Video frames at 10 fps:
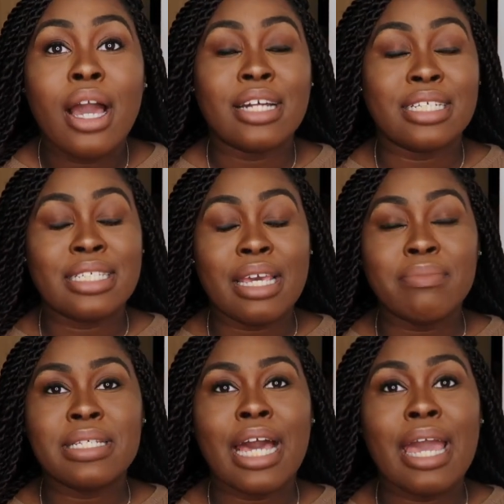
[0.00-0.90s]
at the
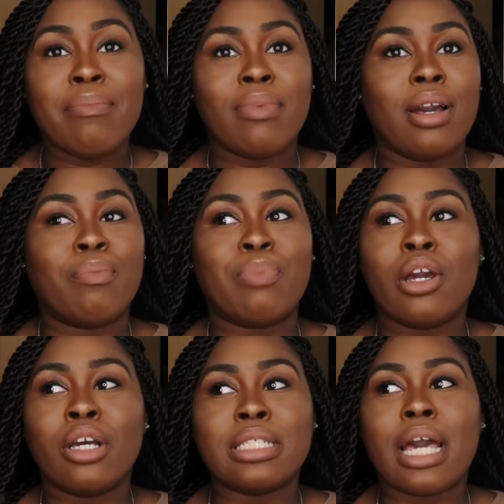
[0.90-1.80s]
same time,
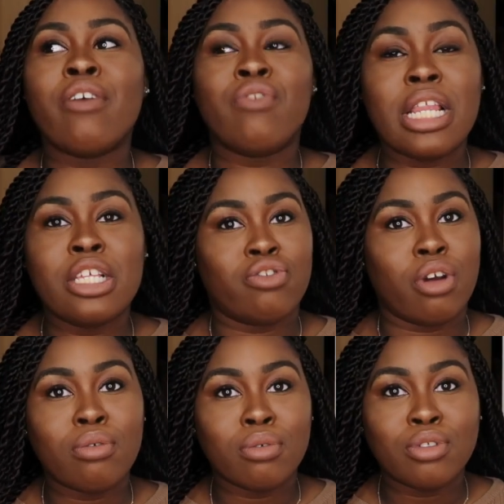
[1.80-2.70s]
because I really
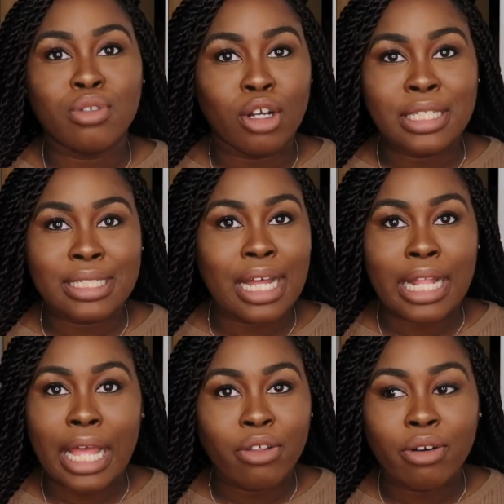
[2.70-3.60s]
struggled to understand
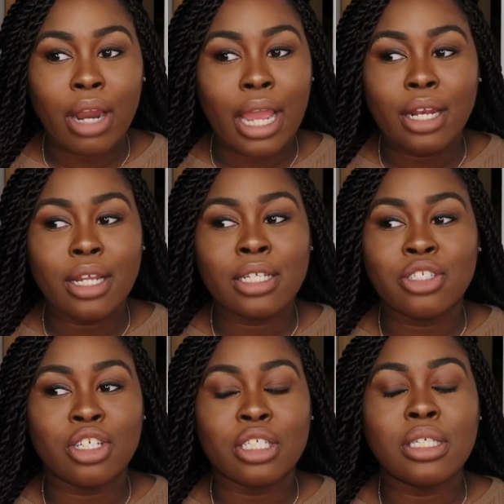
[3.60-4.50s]
the endocrine. It's
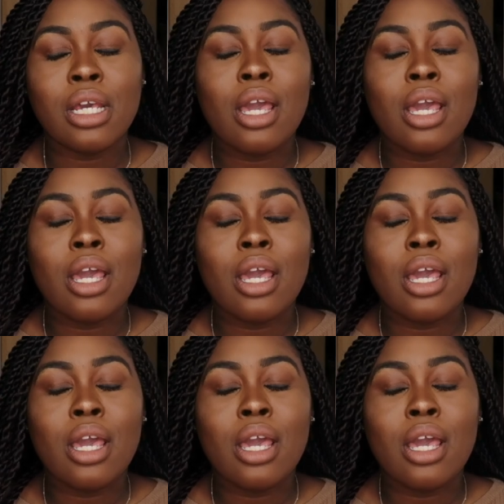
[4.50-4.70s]
just,